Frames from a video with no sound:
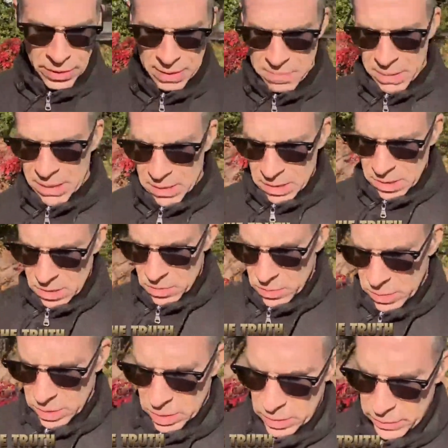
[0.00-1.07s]
I meant to do a
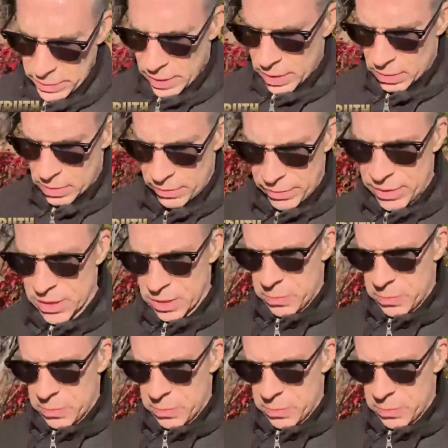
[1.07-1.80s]
little video of this,